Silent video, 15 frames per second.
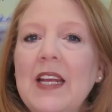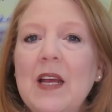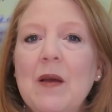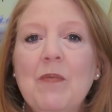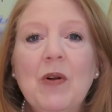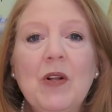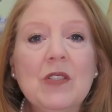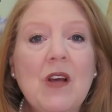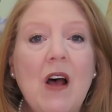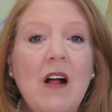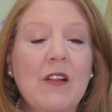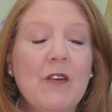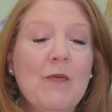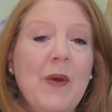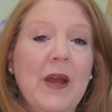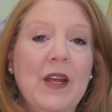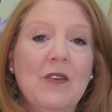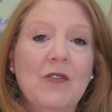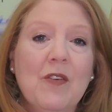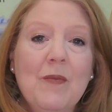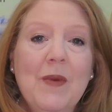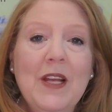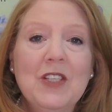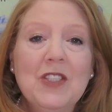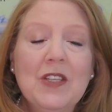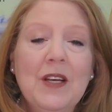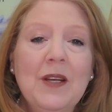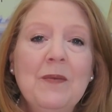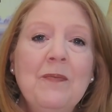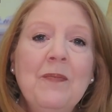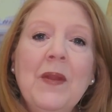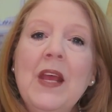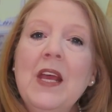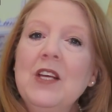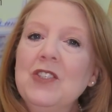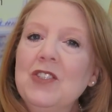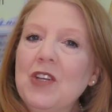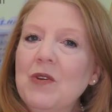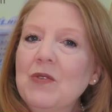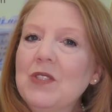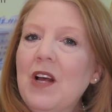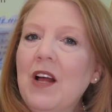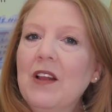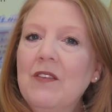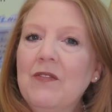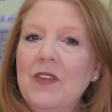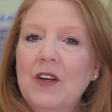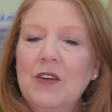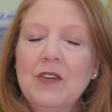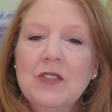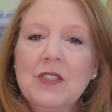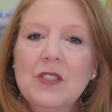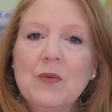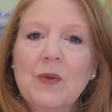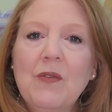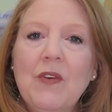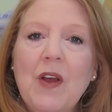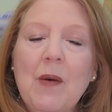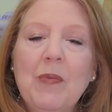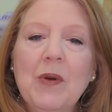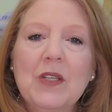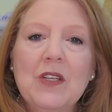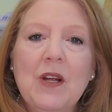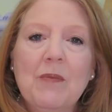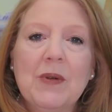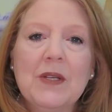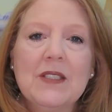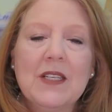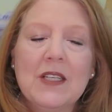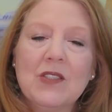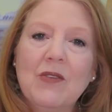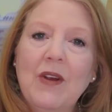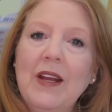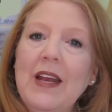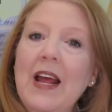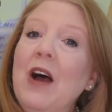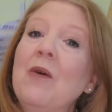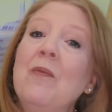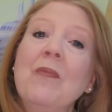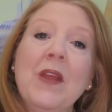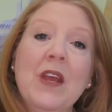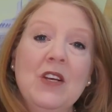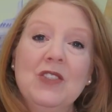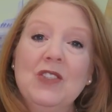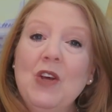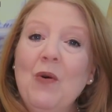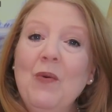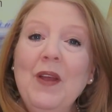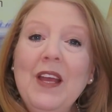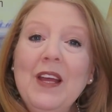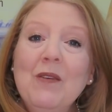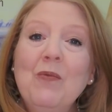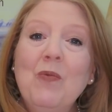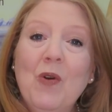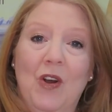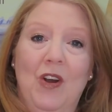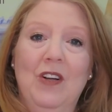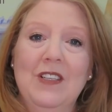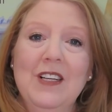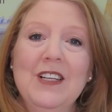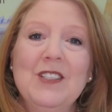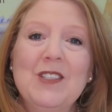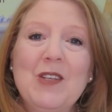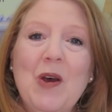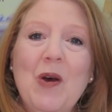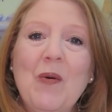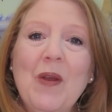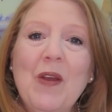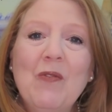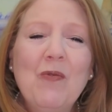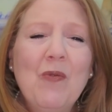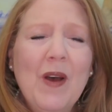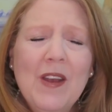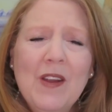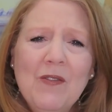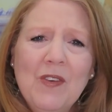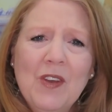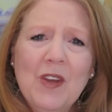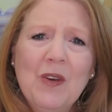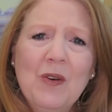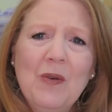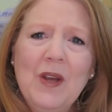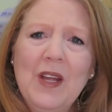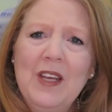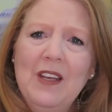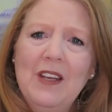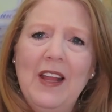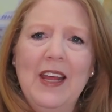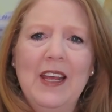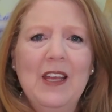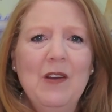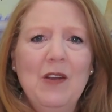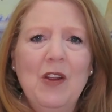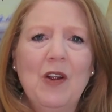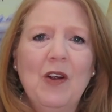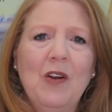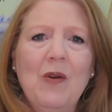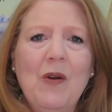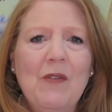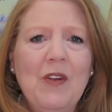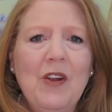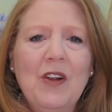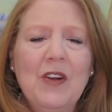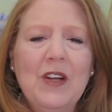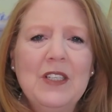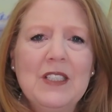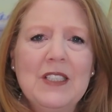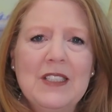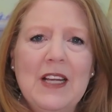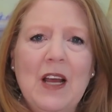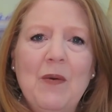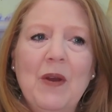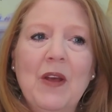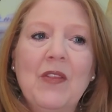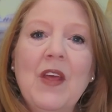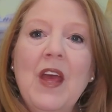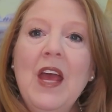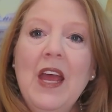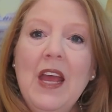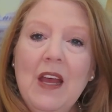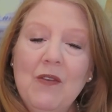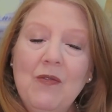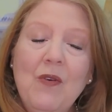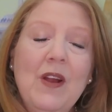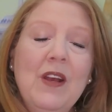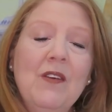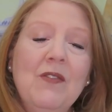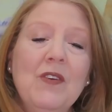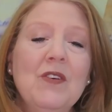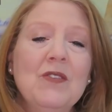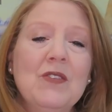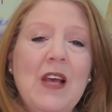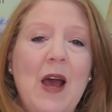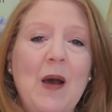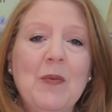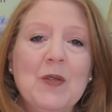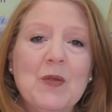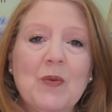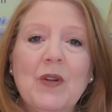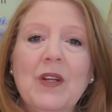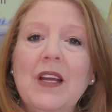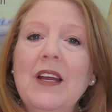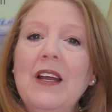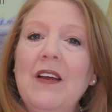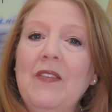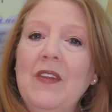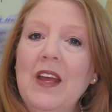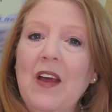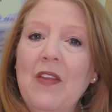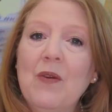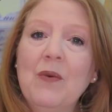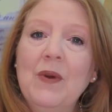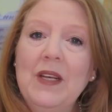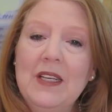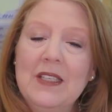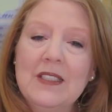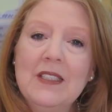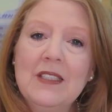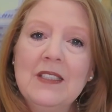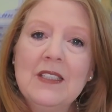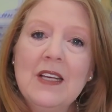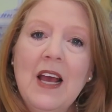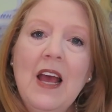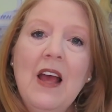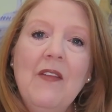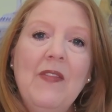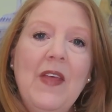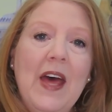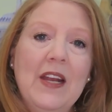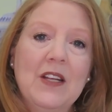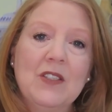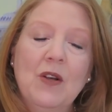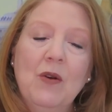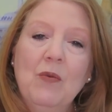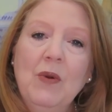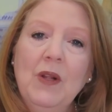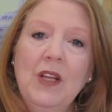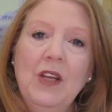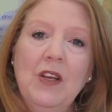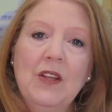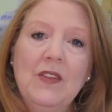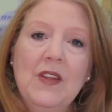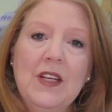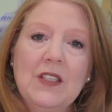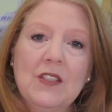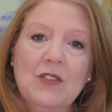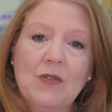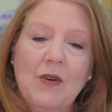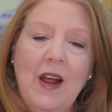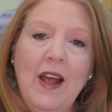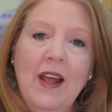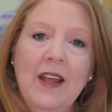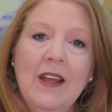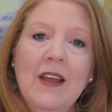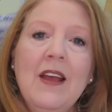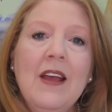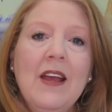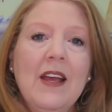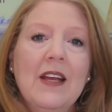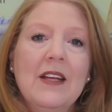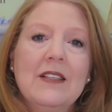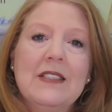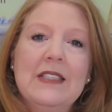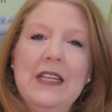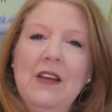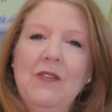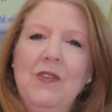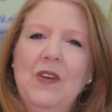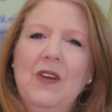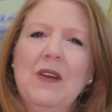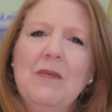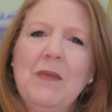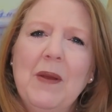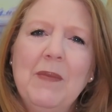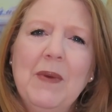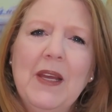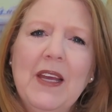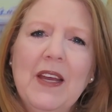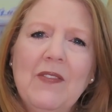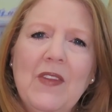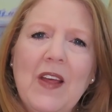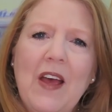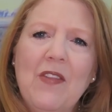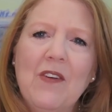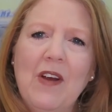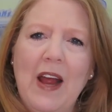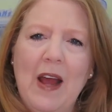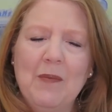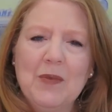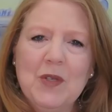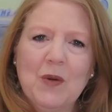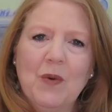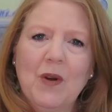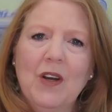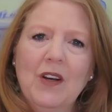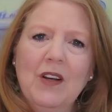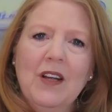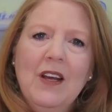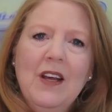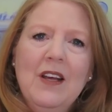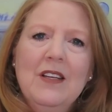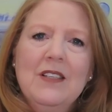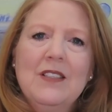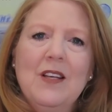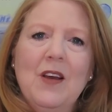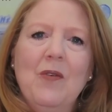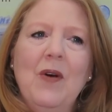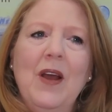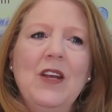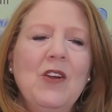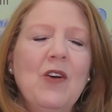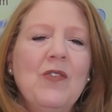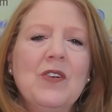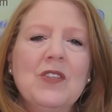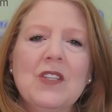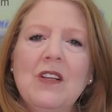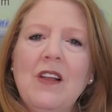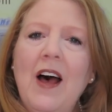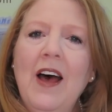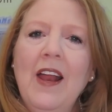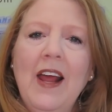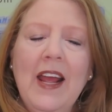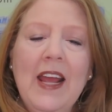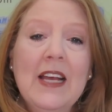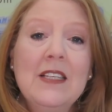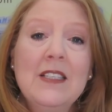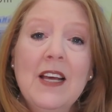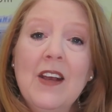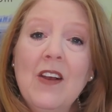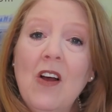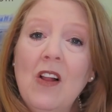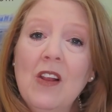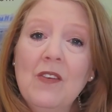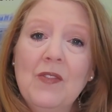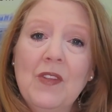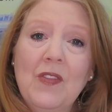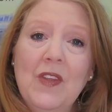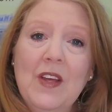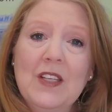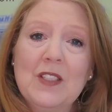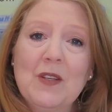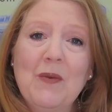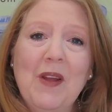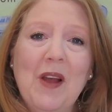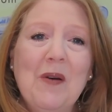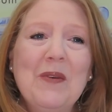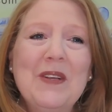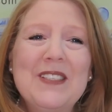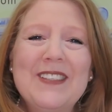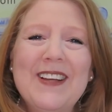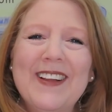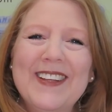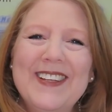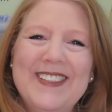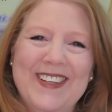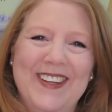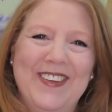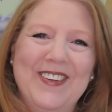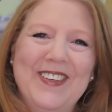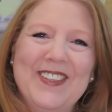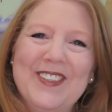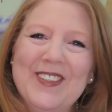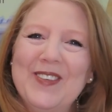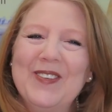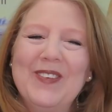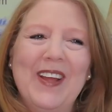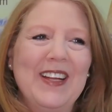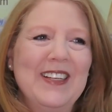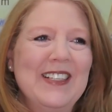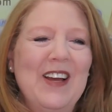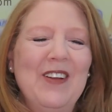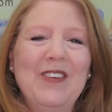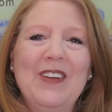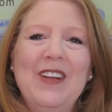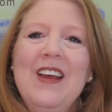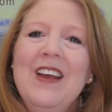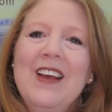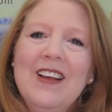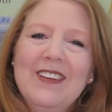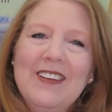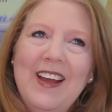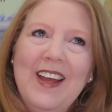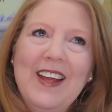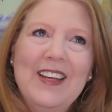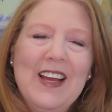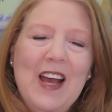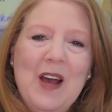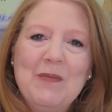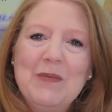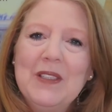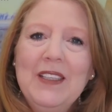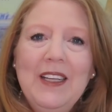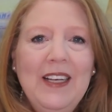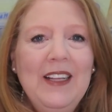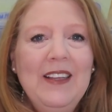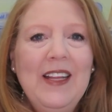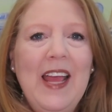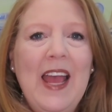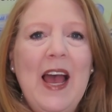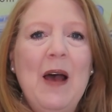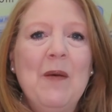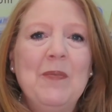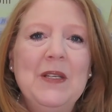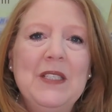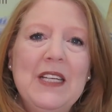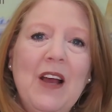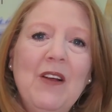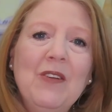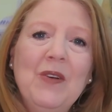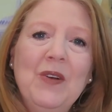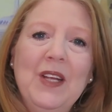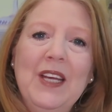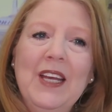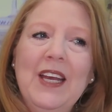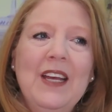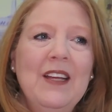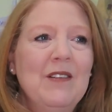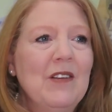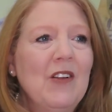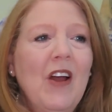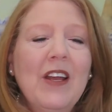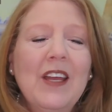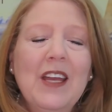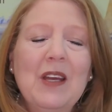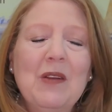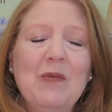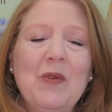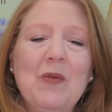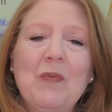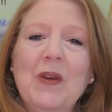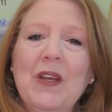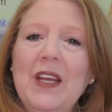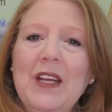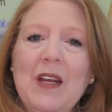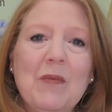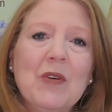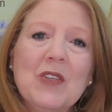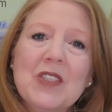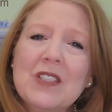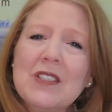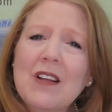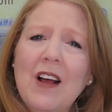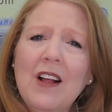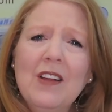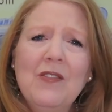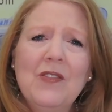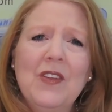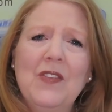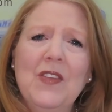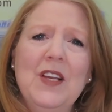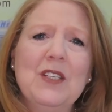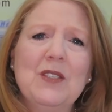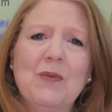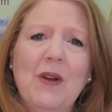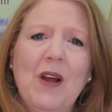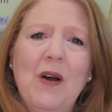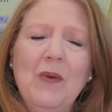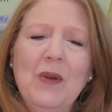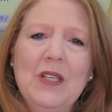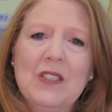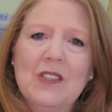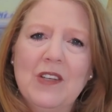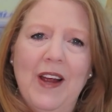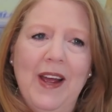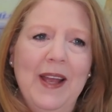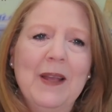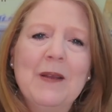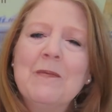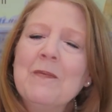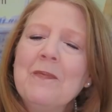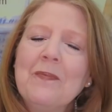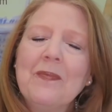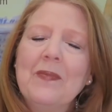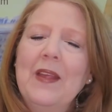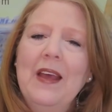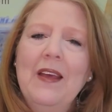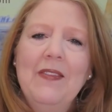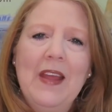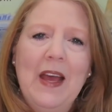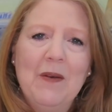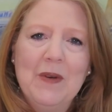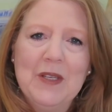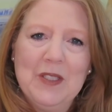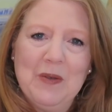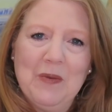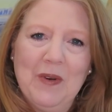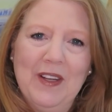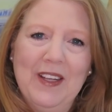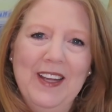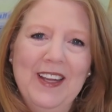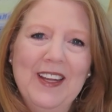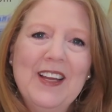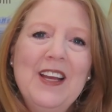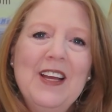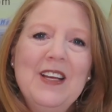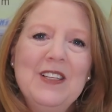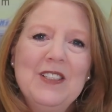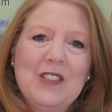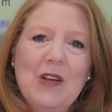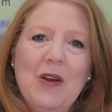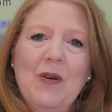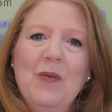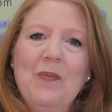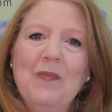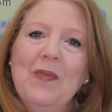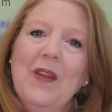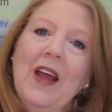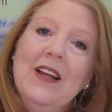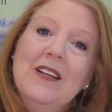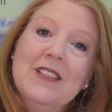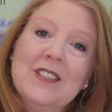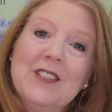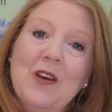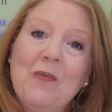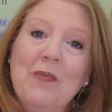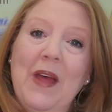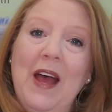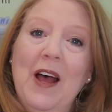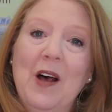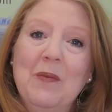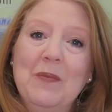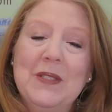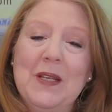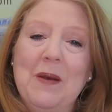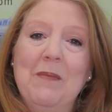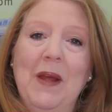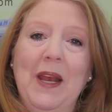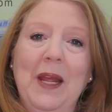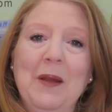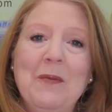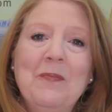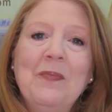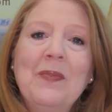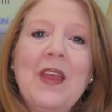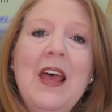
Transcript: It pulled all of my information, shows all of the cruises we've got booked on Princess right now. So it worked. And so if one of you, and like whoever you're going to sail with, if one of you's app is working and the other one isn't, that is a really good thing to try and see if you can maybe get the other app to work. So I know there's a lot. I had done all of the things that we always tell each other to do, like deleting the app and downloading it and logging in with booking number, just all of the things we're always trying, and that wasn't working. So I just hope that helps somebody.